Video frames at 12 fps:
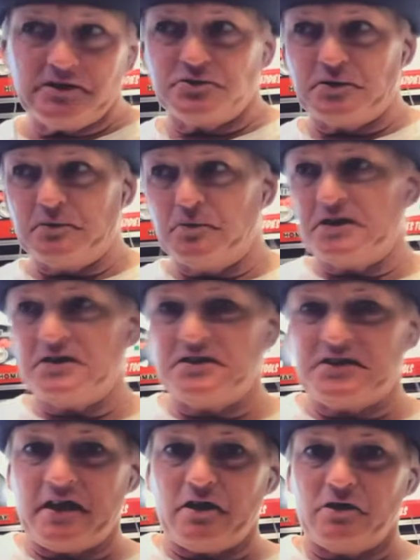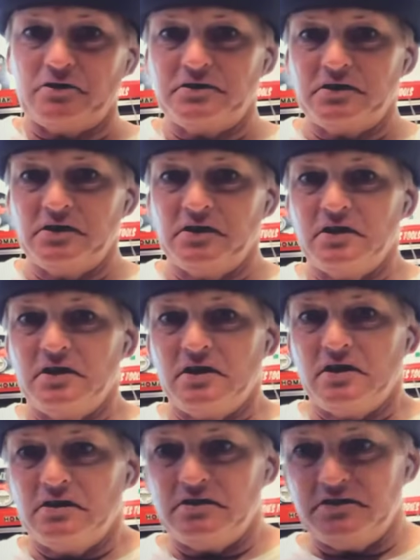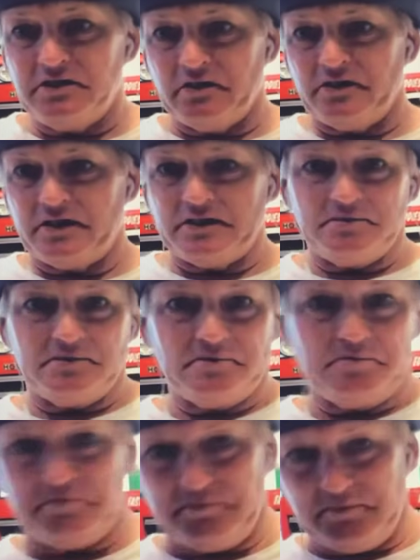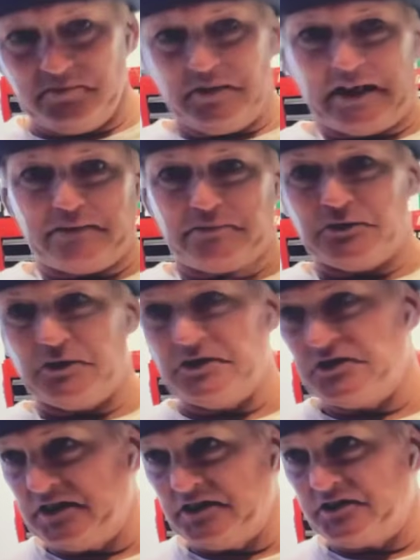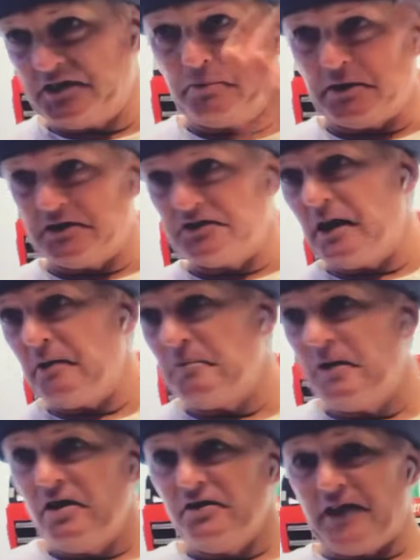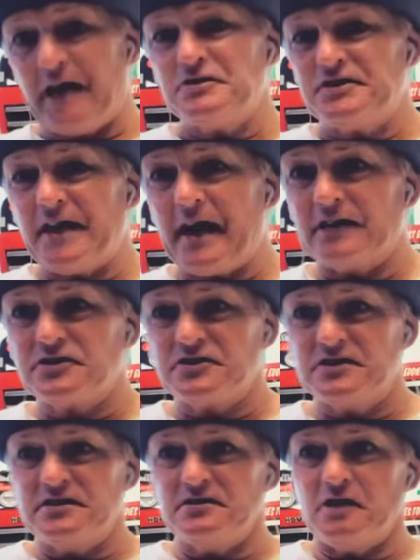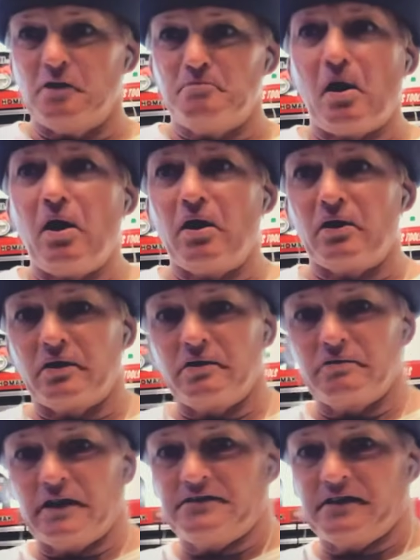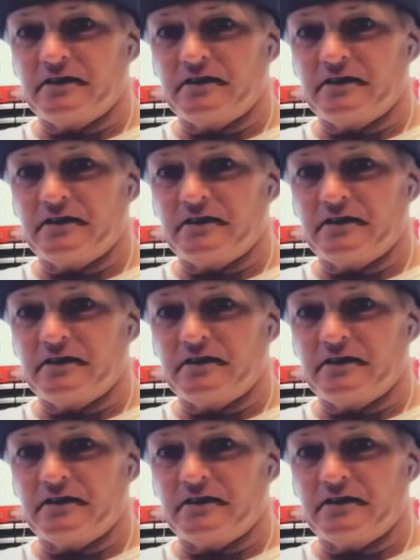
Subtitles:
went down, between the seats up on the top, that was actually a bar right there.